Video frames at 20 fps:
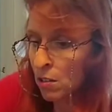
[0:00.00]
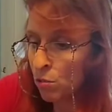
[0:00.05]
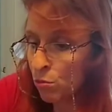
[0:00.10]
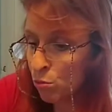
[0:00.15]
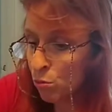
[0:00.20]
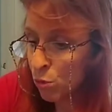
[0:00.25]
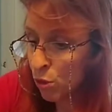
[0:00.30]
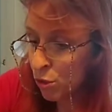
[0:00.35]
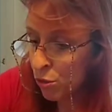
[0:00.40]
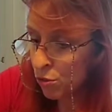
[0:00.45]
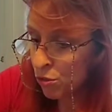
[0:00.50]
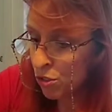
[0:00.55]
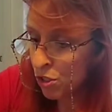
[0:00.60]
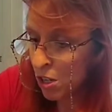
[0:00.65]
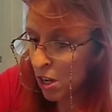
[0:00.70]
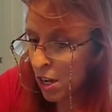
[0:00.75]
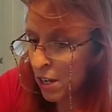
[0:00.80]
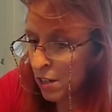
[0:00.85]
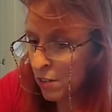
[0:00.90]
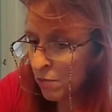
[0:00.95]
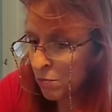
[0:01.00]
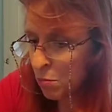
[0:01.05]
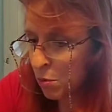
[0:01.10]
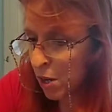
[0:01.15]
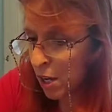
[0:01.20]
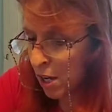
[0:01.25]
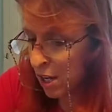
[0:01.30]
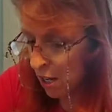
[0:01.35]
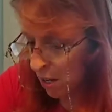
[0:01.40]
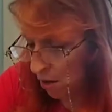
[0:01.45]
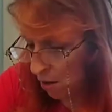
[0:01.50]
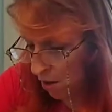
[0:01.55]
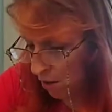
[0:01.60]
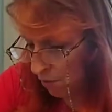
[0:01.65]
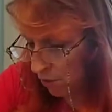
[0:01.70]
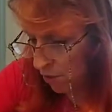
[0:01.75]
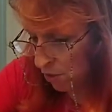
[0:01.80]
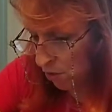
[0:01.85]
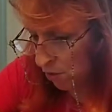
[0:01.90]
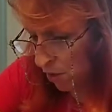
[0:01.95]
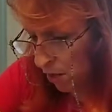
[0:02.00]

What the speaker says: roots kind of breaking off, so